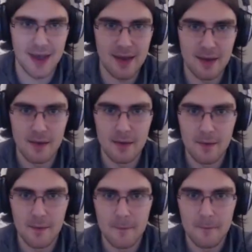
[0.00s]
Okay.
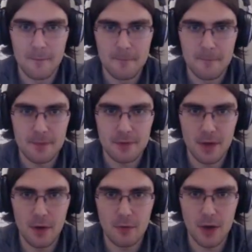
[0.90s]

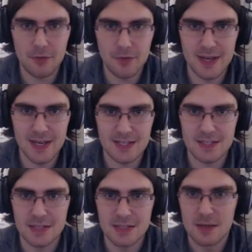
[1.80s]
So, go through
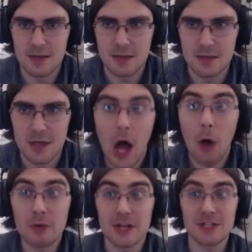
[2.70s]
this.
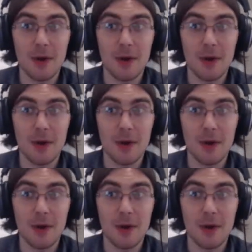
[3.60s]
Oh,